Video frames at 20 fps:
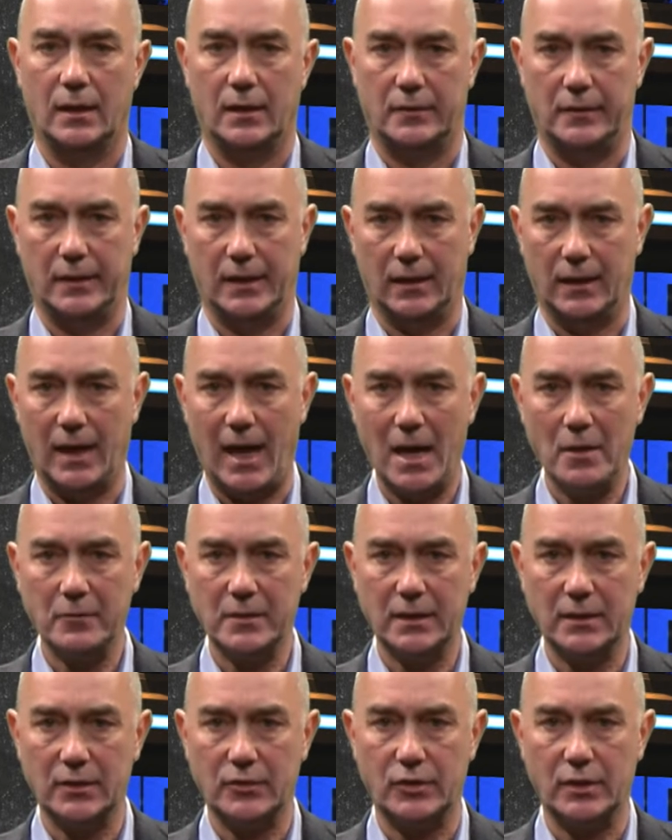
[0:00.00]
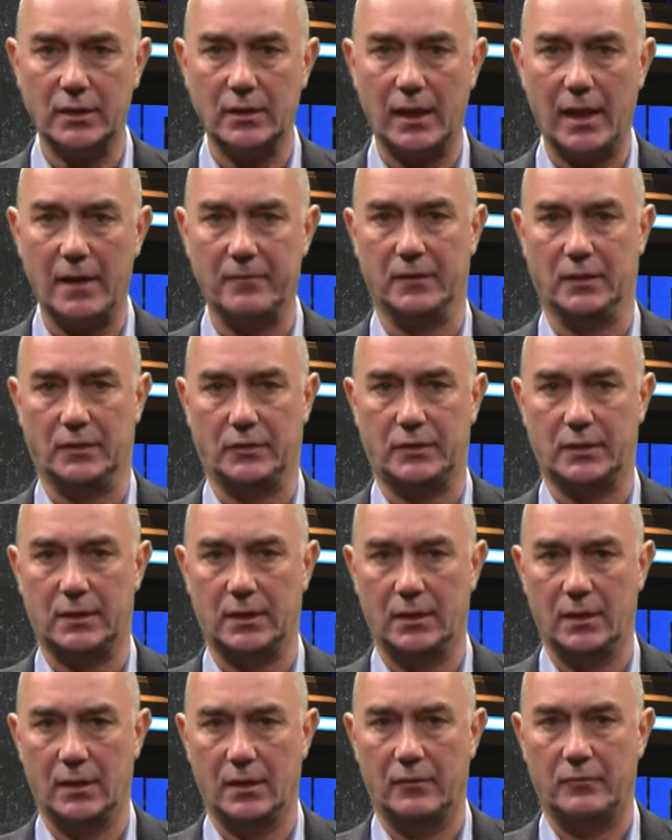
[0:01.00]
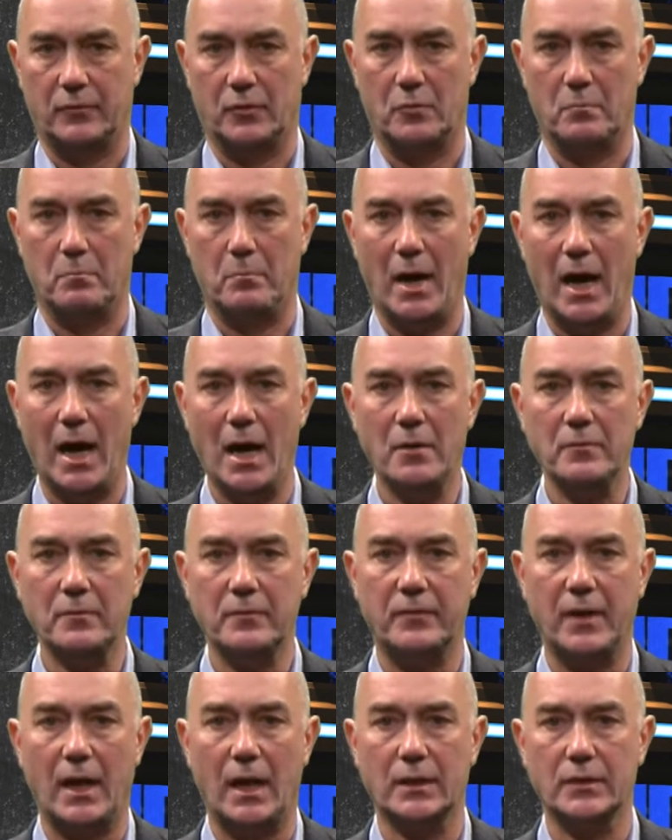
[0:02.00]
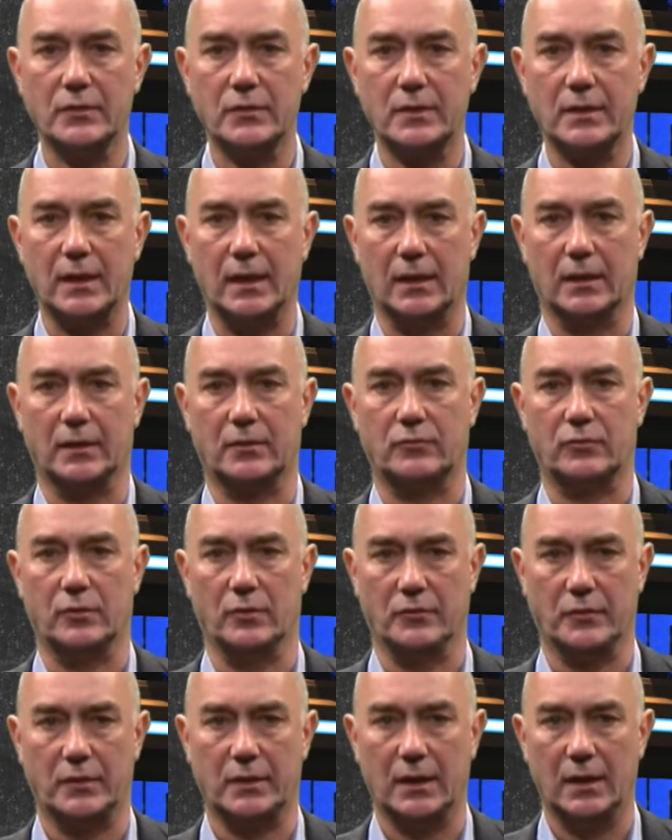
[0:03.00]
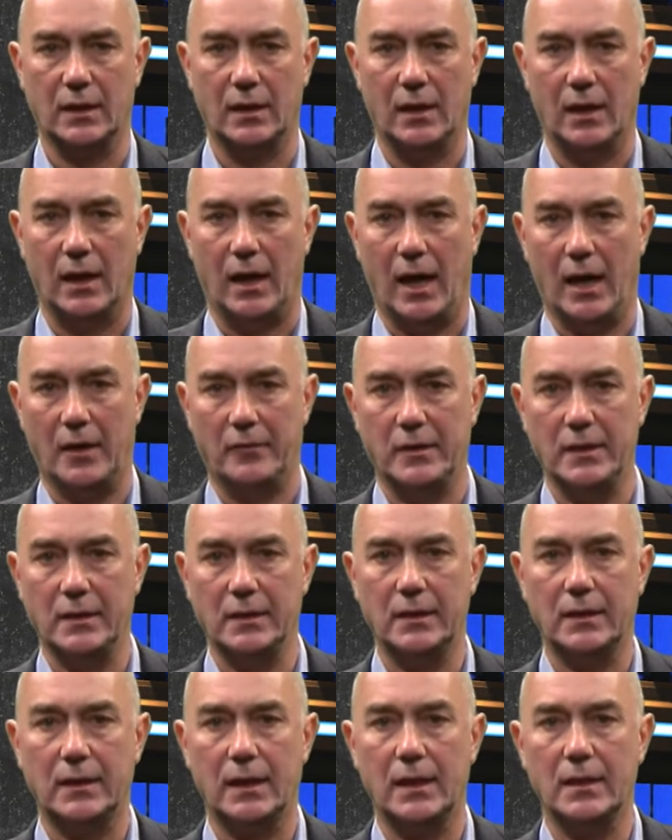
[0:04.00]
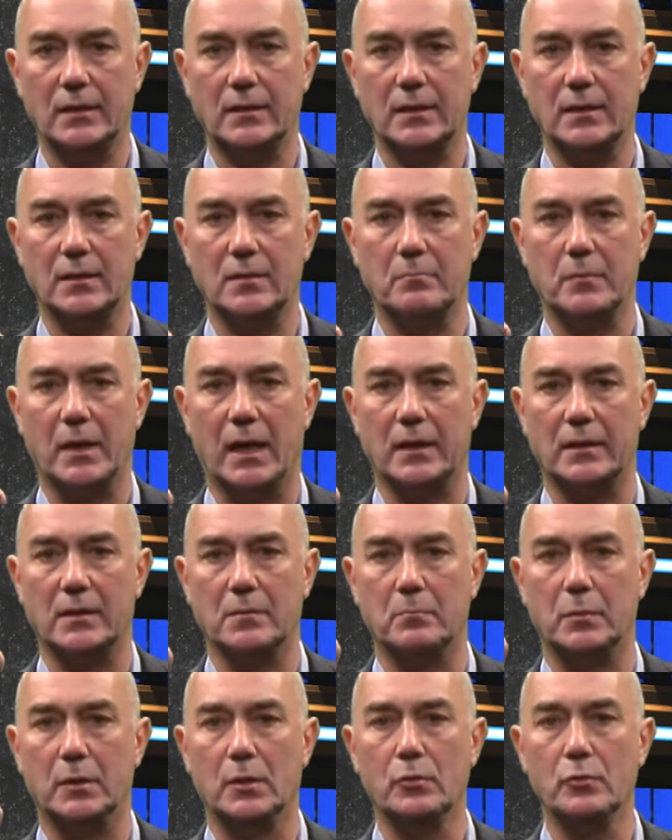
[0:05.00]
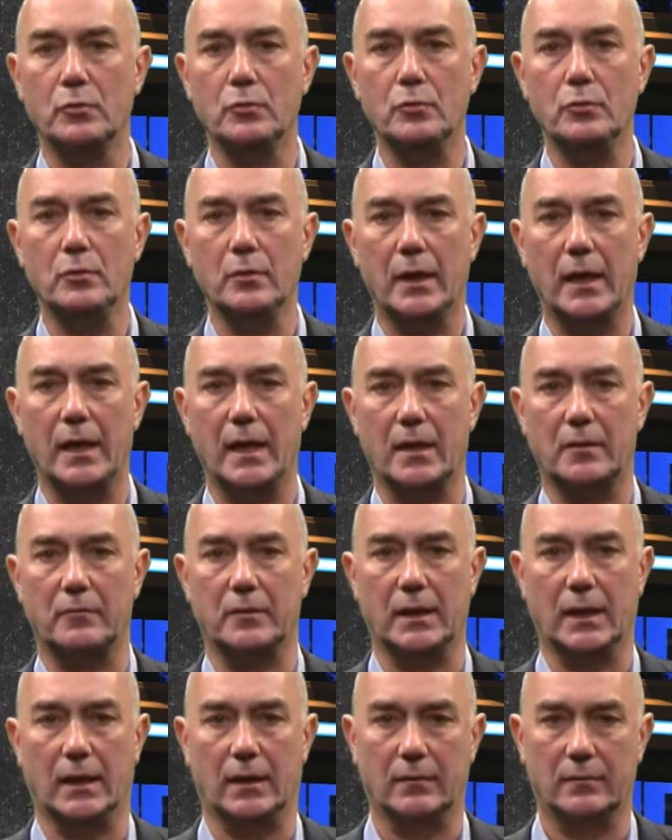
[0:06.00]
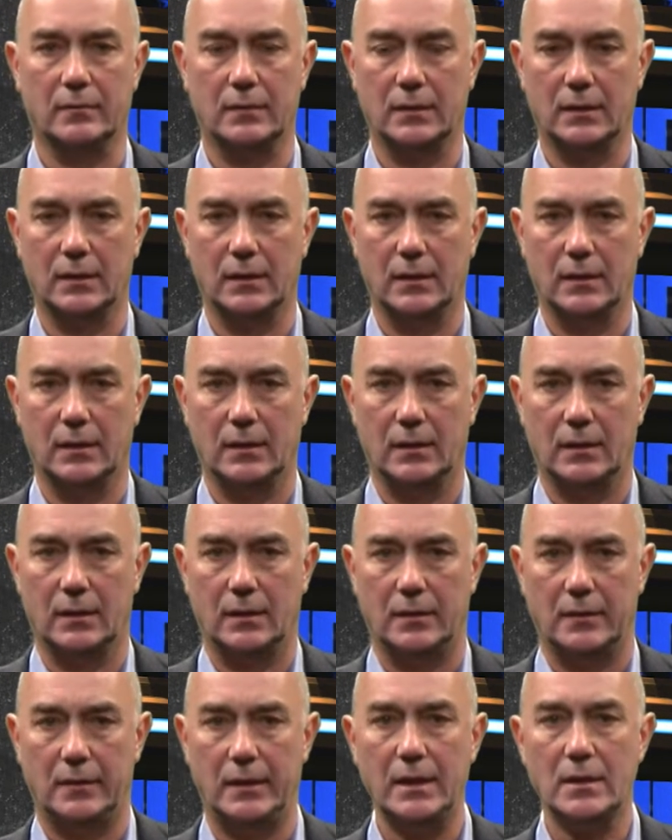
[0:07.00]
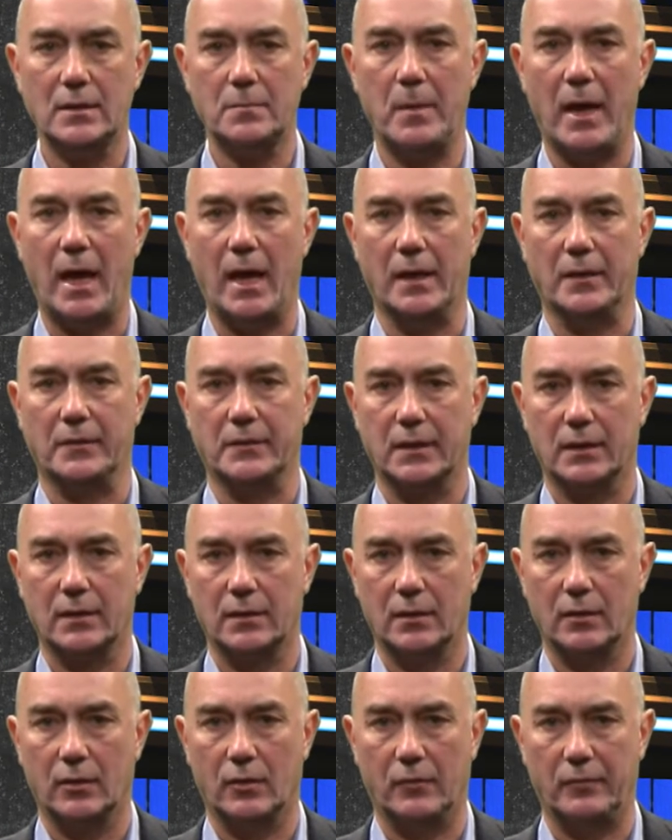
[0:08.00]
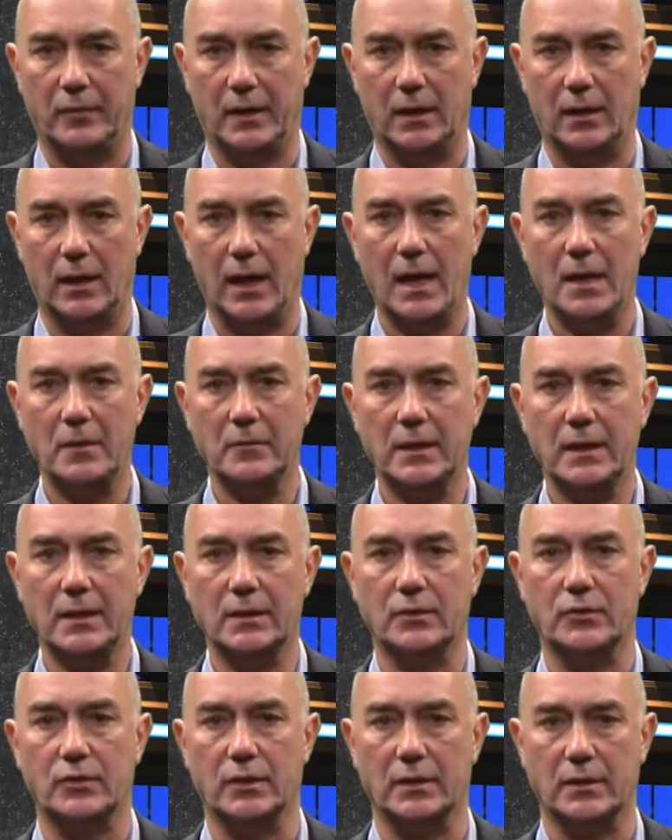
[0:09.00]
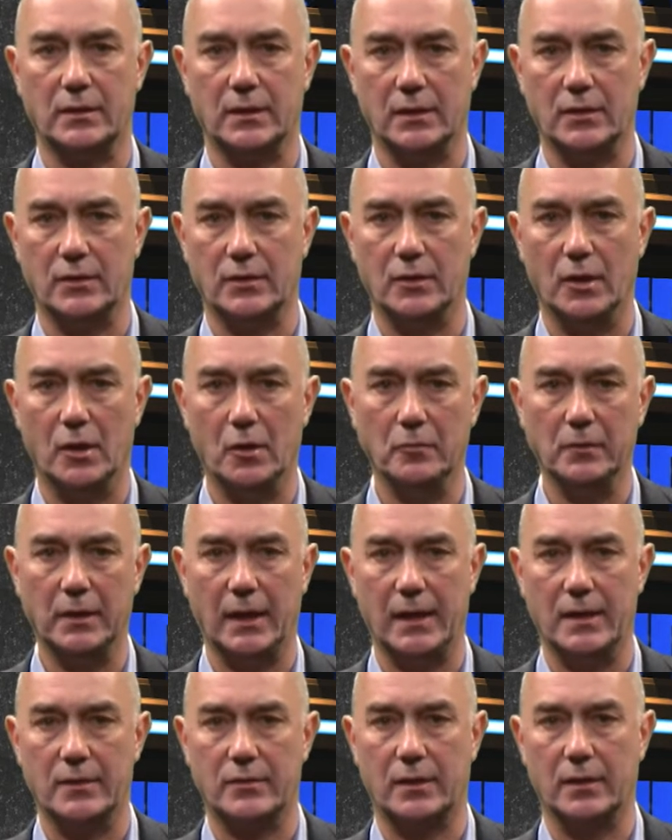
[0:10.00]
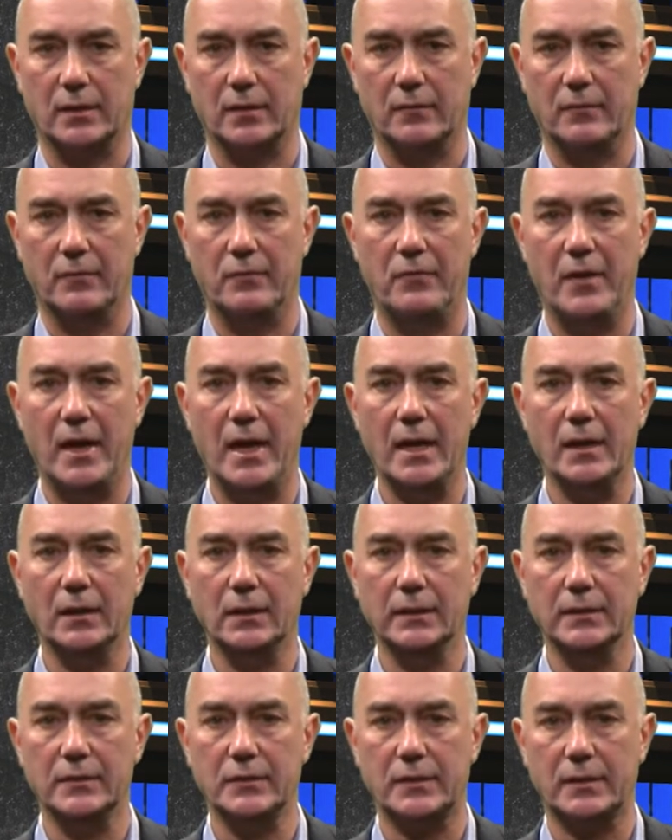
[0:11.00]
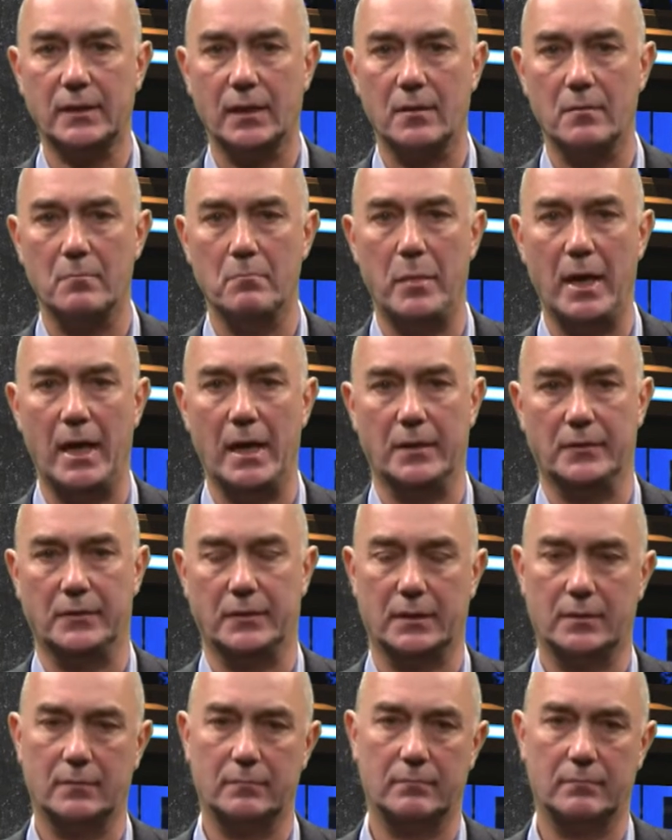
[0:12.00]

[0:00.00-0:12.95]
The allowed energy levels for bound valence electrons are indicated by the blue area. This band of allowed energies is known as the valence band.